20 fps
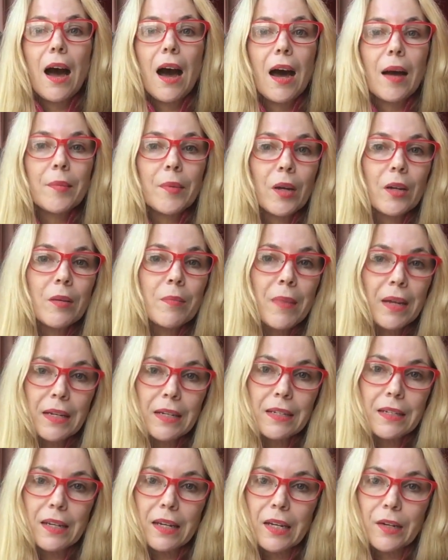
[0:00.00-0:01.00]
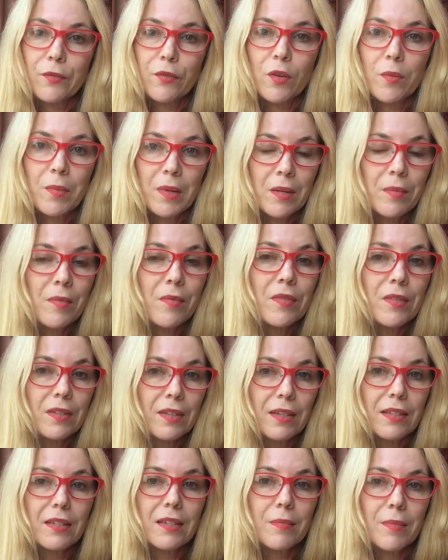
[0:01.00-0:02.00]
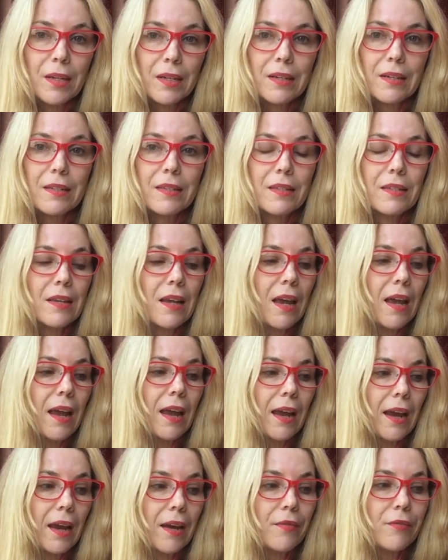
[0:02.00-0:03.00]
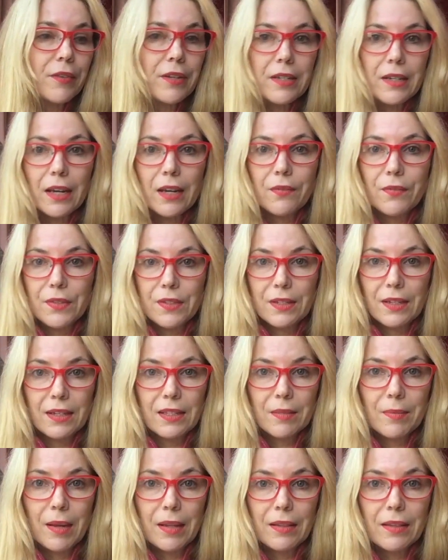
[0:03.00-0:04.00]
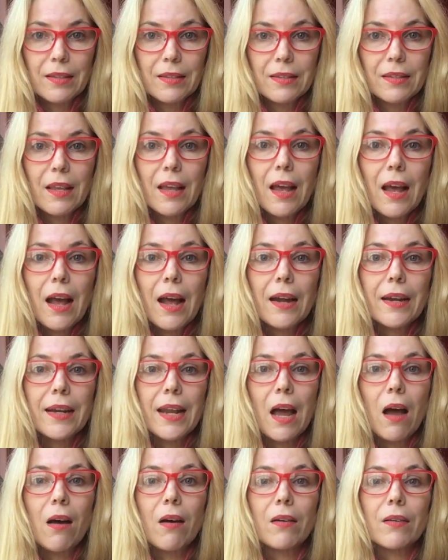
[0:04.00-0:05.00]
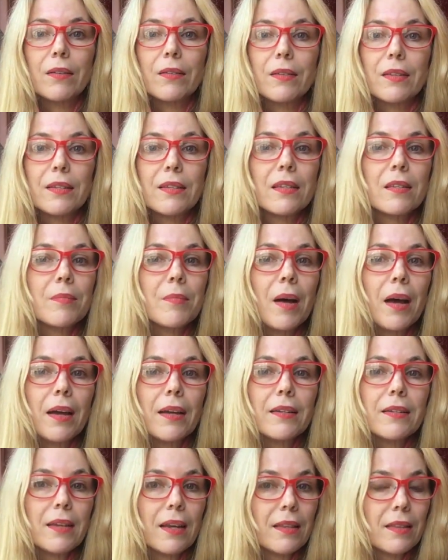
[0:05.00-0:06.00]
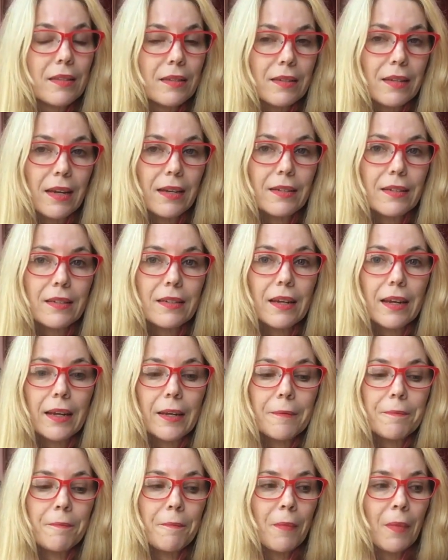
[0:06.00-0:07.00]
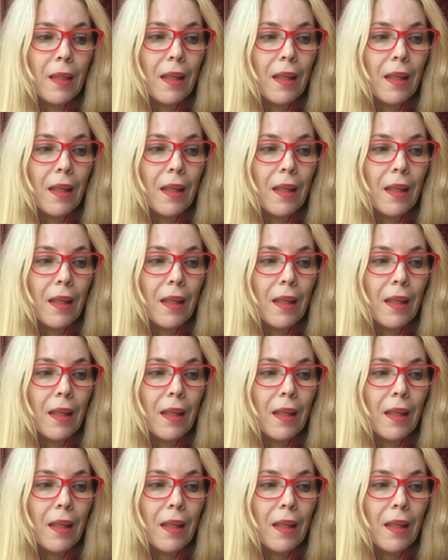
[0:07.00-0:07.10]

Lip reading: I'm going to meditate for a minimum of 60 minutes every day for 6 months. Now, this is my 10th day today,